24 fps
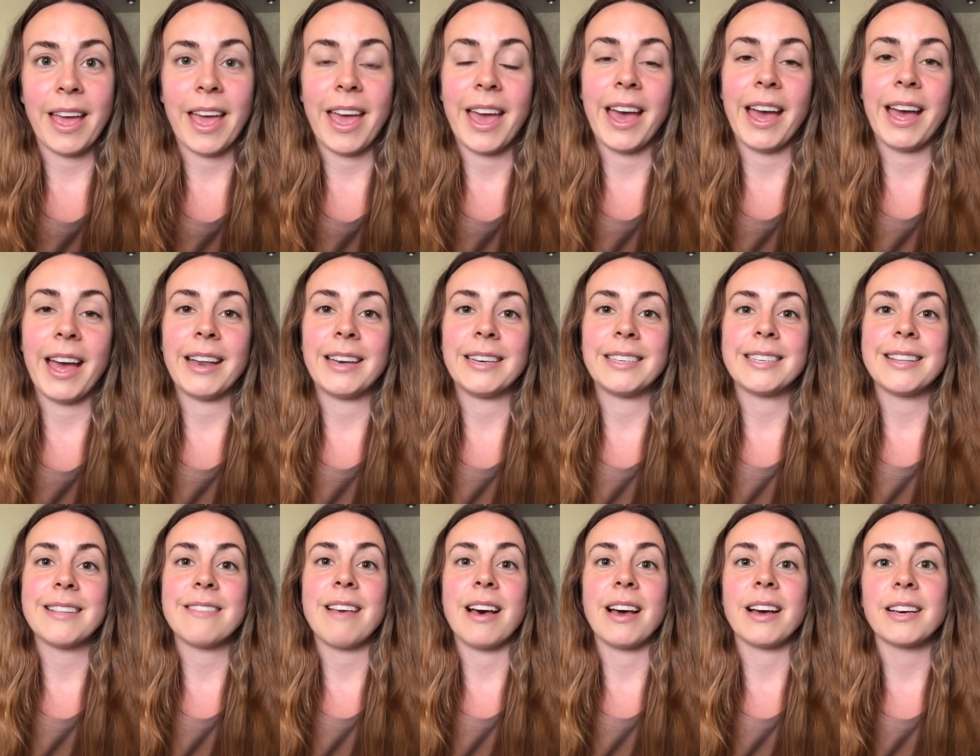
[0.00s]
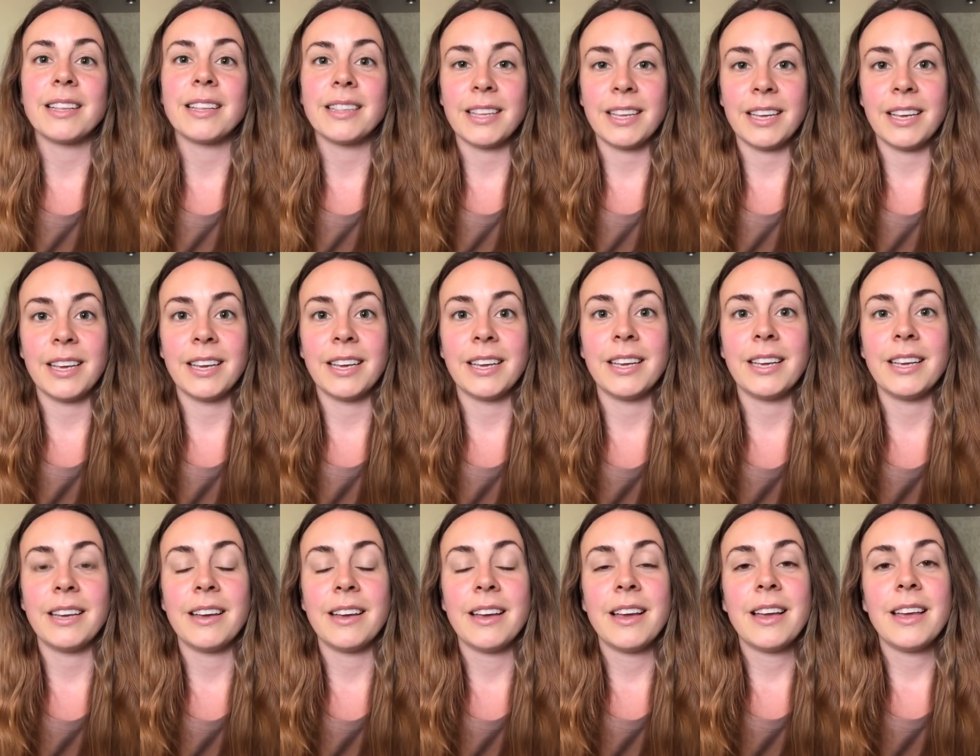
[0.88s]
And luckily
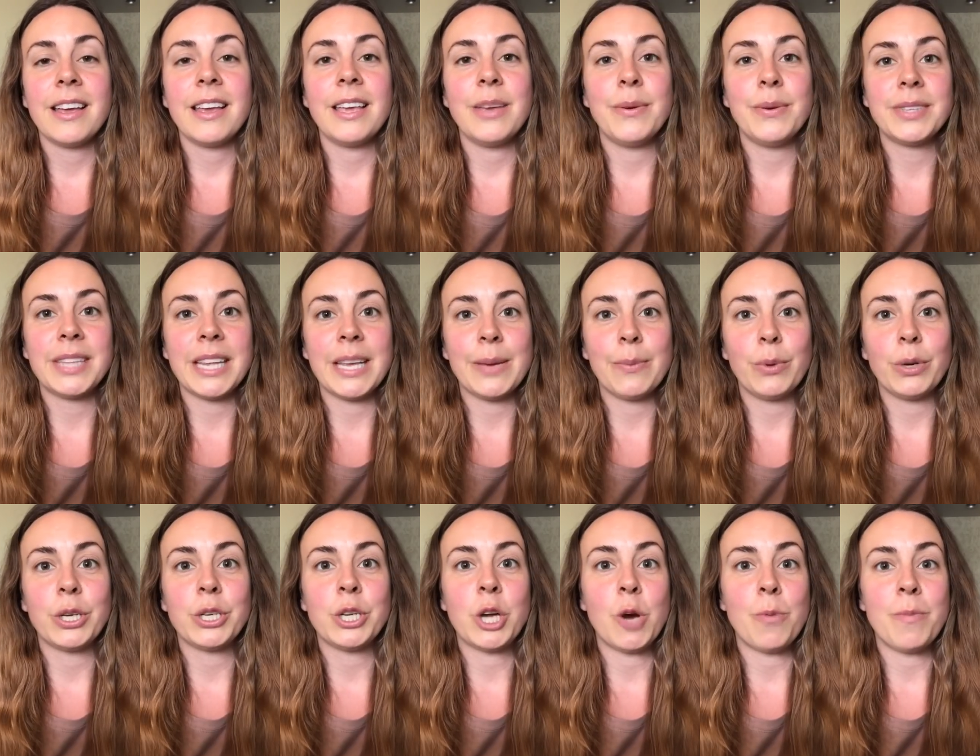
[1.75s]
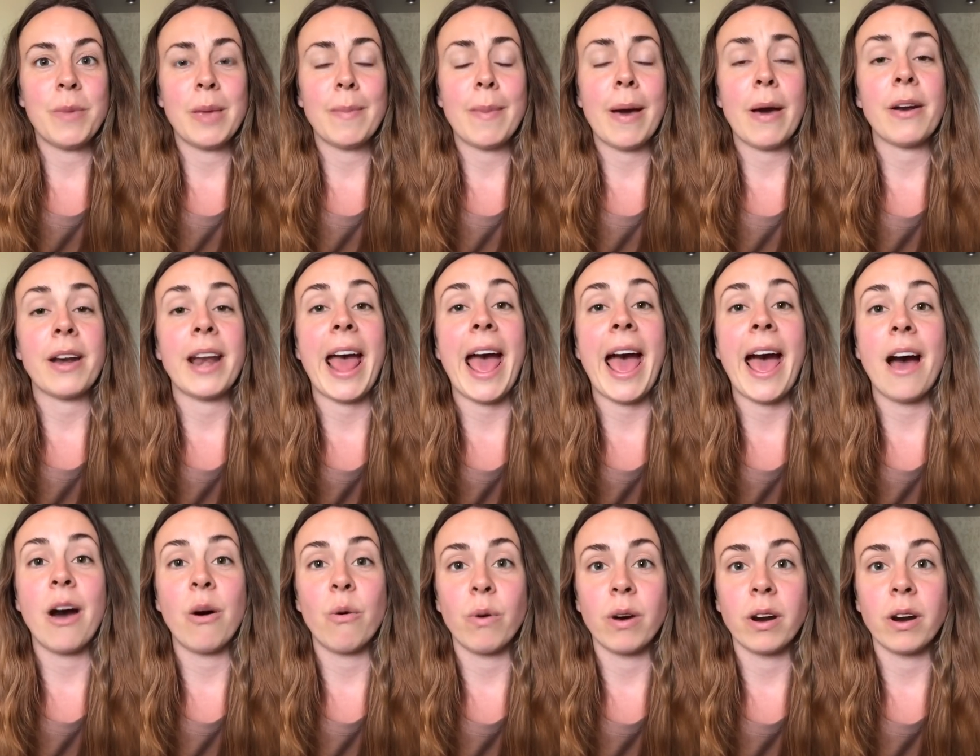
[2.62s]
he was able to tow me about an
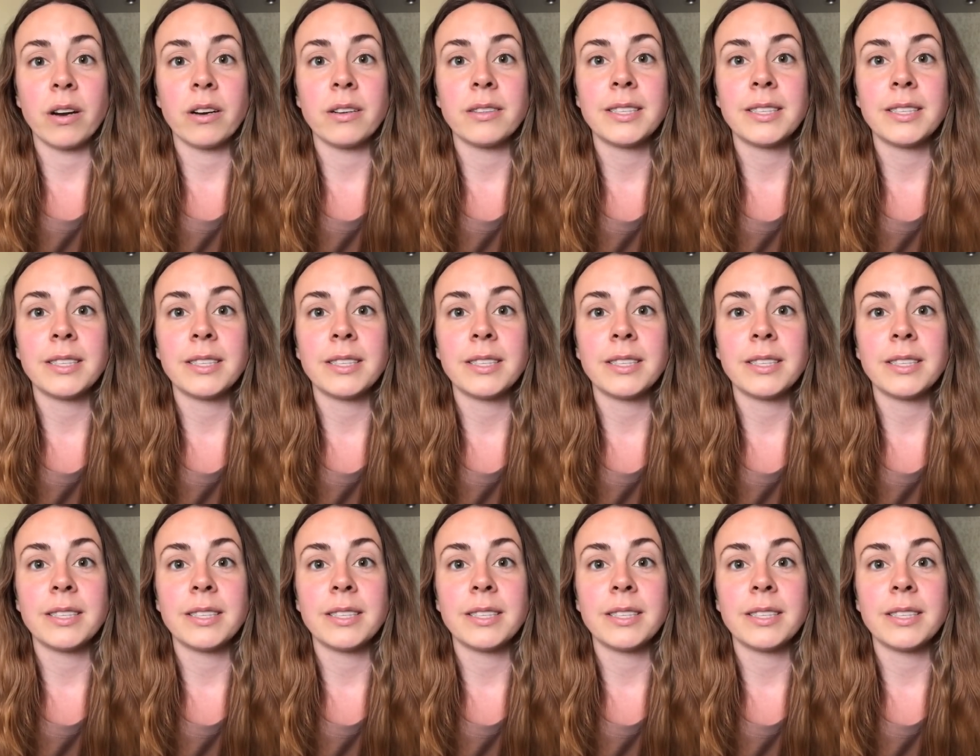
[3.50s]
hour.